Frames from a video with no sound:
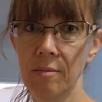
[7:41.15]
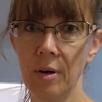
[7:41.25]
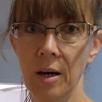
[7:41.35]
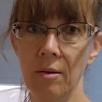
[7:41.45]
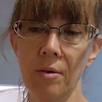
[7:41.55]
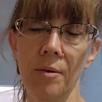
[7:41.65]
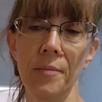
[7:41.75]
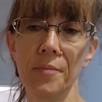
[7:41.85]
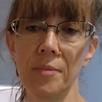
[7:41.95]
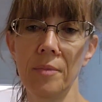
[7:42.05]
I don't know.
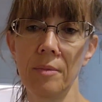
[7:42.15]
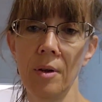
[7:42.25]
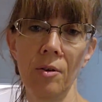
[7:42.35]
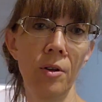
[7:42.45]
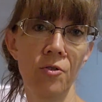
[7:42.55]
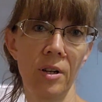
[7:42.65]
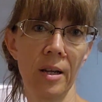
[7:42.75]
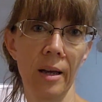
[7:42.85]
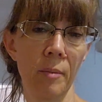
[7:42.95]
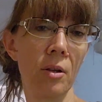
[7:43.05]
You can try
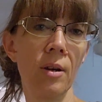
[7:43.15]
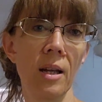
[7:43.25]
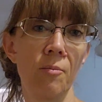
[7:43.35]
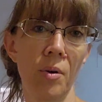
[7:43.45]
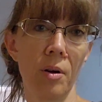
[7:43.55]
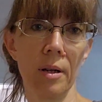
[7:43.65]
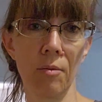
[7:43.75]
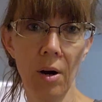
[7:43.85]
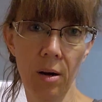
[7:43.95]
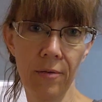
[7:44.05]
10. I mean, you can eat broccoli
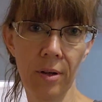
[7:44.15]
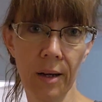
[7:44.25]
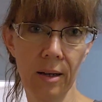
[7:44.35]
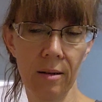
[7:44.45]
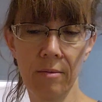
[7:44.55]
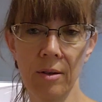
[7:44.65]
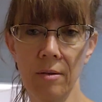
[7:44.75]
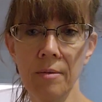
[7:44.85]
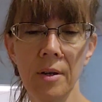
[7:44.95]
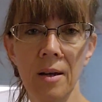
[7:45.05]
raw if you like it, you
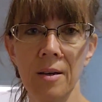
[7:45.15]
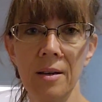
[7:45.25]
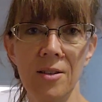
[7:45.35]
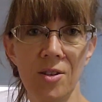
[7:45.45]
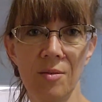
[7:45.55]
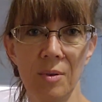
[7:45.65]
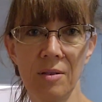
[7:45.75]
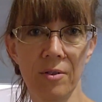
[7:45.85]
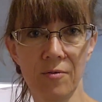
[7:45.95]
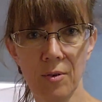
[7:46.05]
know. It's just once it
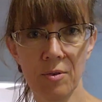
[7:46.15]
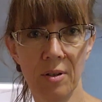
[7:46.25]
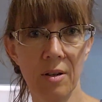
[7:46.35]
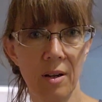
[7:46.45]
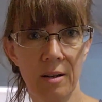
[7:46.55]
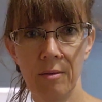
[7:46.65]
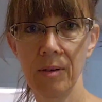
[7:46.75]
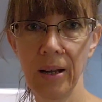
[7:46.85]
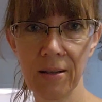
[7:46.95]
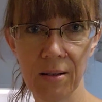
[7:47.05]
was frozen, I don't know, it
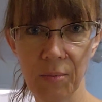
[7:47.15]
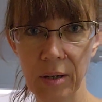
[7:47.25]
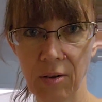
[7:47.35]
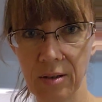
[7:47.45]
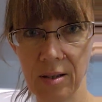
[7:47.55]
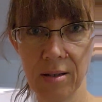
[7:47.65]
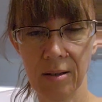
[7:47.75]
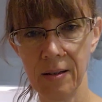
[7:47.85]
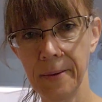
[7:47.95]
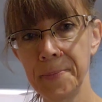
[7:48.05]
has this weird
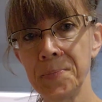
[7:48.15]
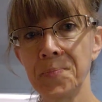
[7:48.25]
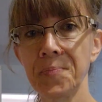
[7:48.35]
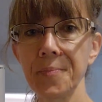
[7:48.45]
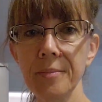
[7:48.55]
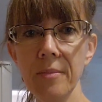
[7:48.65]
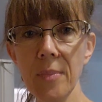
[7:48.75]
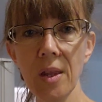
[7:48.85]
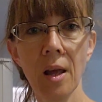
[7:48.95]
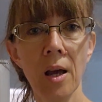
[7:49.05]
consistency.
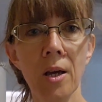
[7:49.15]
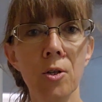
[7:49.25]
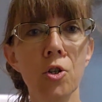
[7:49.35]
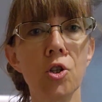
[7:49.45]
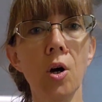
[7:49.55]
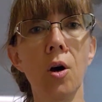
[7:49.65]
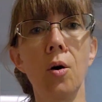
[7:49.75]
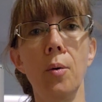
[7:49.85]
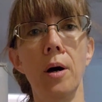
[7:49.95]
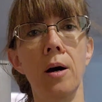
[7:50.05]

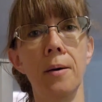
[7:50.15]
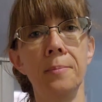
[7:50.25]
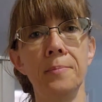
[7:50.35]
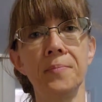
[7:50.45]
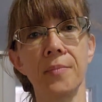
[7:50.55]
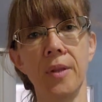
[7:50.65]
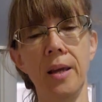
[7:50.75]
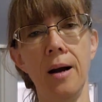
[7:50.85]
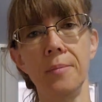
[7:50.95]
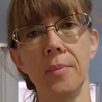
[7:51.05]
So,
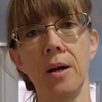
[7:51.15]
yeah.